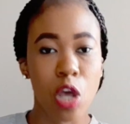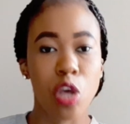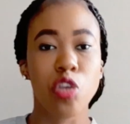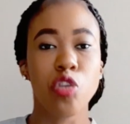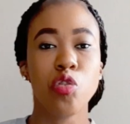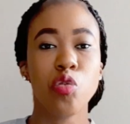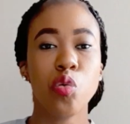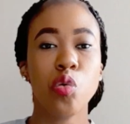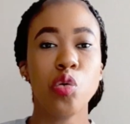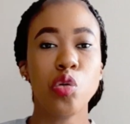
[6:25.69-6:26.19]

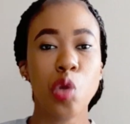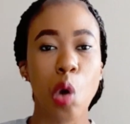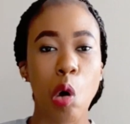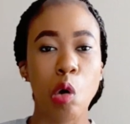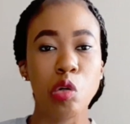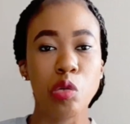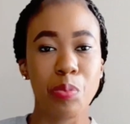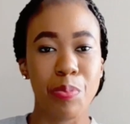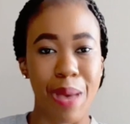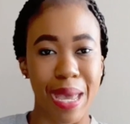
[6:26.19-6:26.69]
you
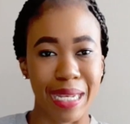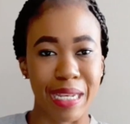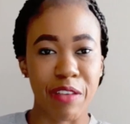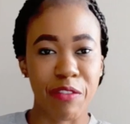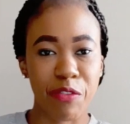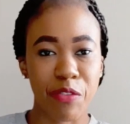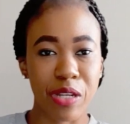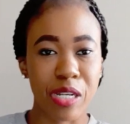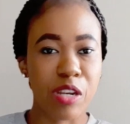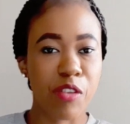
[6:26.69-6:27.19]
don't
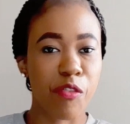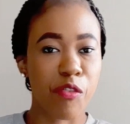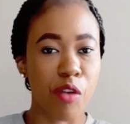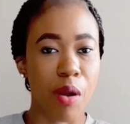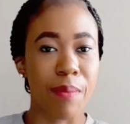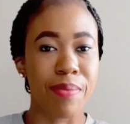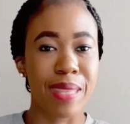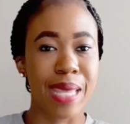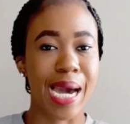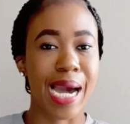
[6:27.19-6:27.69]
benefit
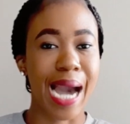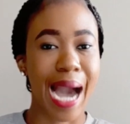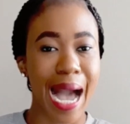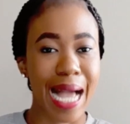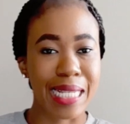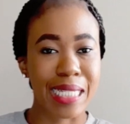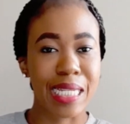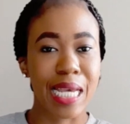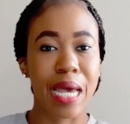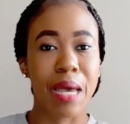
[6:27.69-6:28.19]
from the
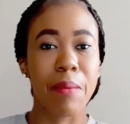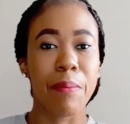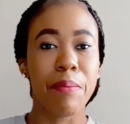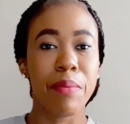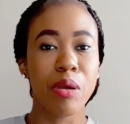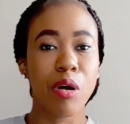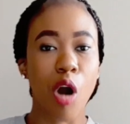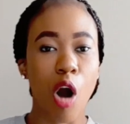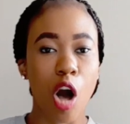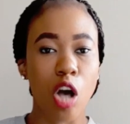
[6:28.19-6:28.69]
cut
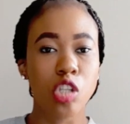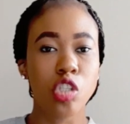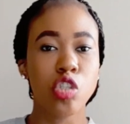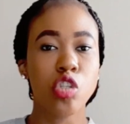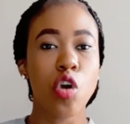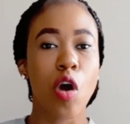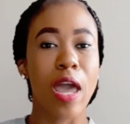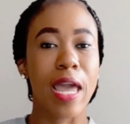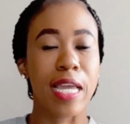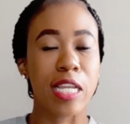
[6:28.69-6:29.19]
because
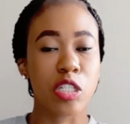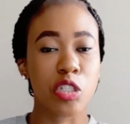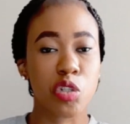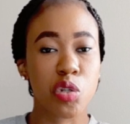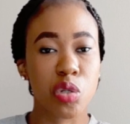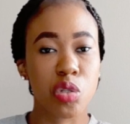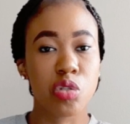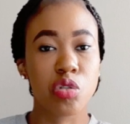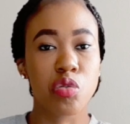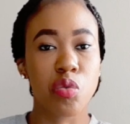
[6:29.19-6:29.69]
your
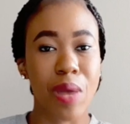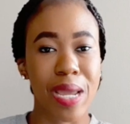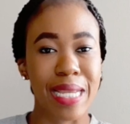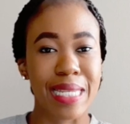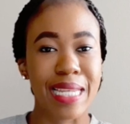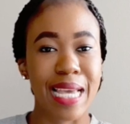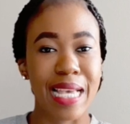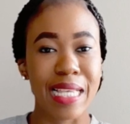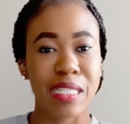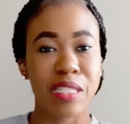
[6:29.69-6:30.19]
interest
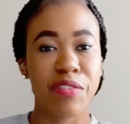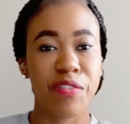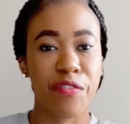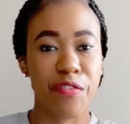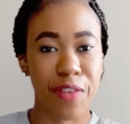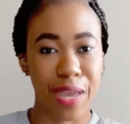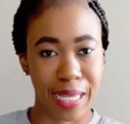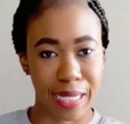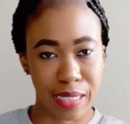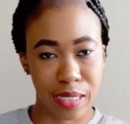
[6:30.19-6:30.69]
rate is
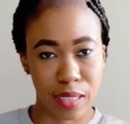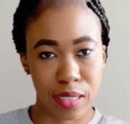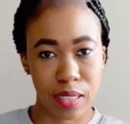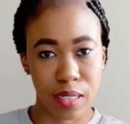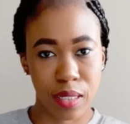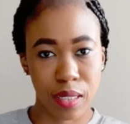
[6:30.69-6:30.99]
fixed.